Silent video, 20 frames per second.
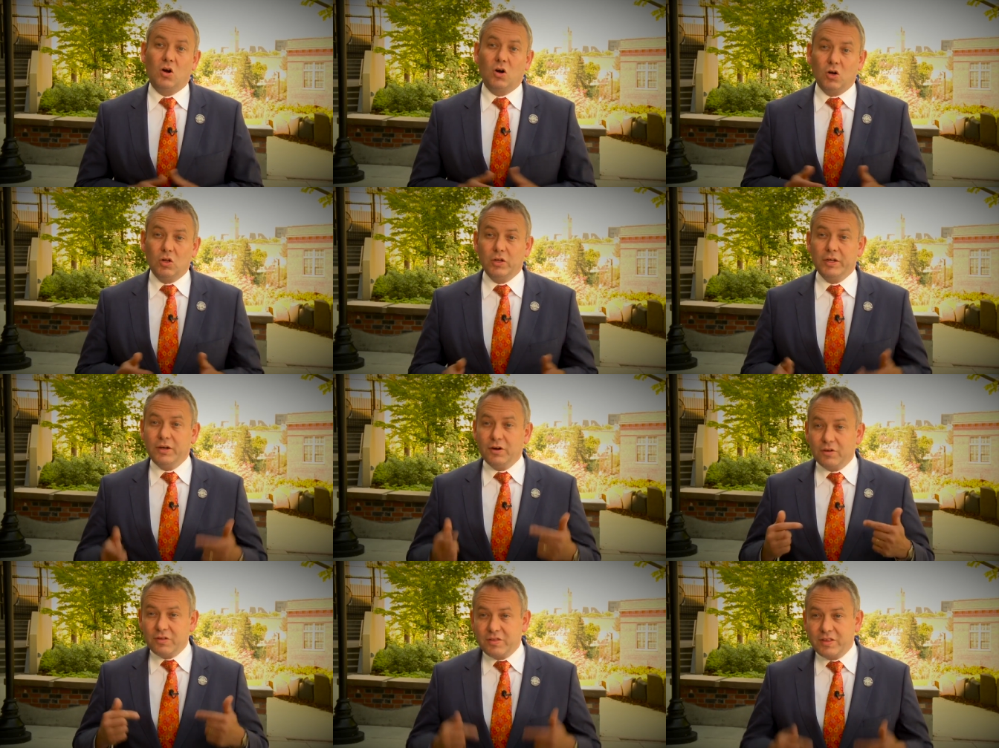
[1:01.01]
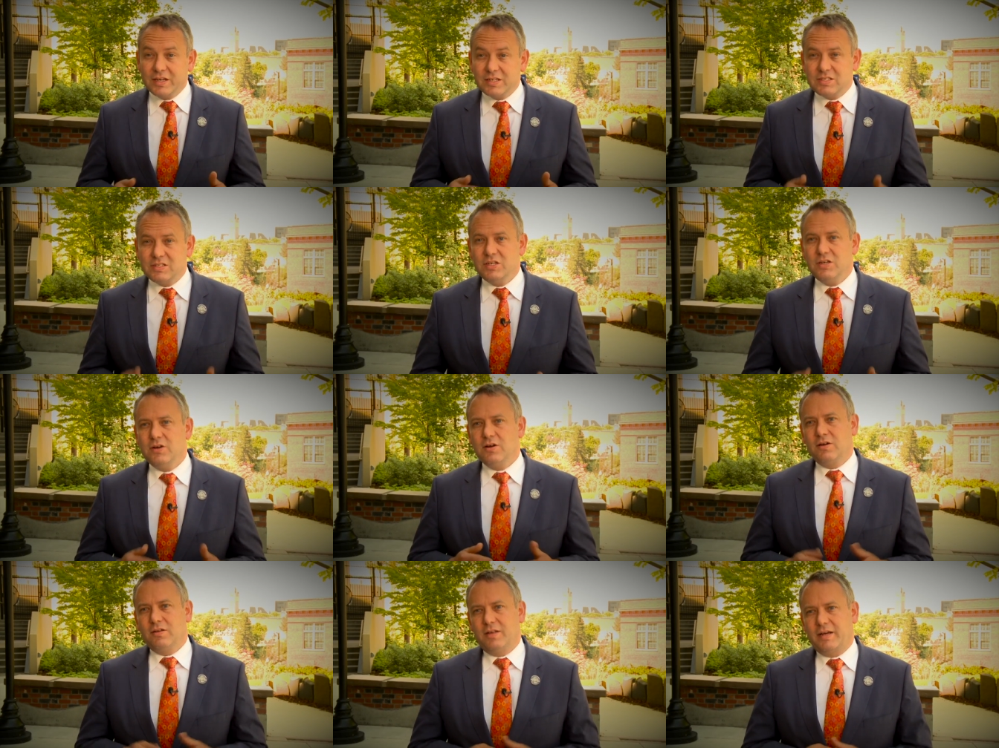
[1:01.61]
Earlier this
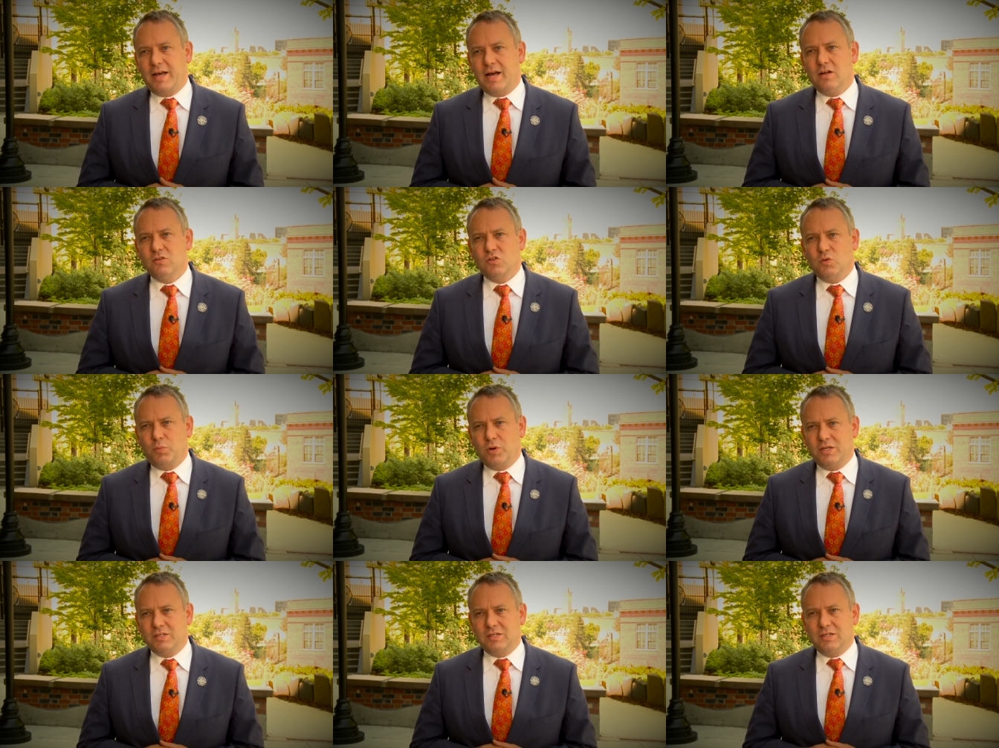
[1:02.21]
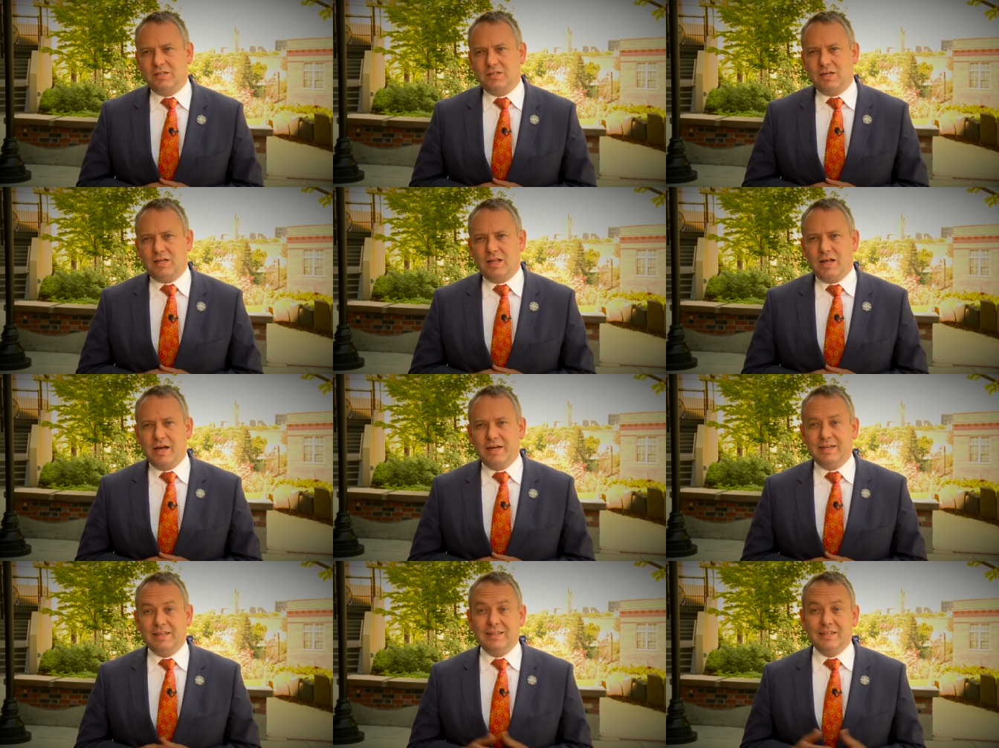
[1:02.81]
year, the council president
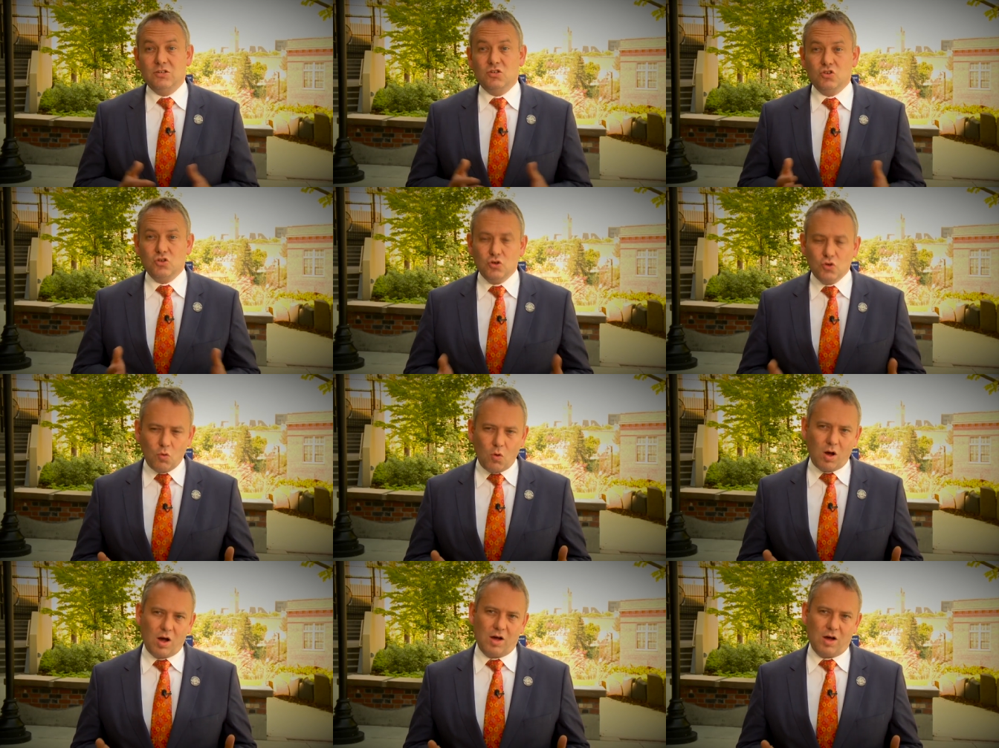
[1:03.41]
declined at least two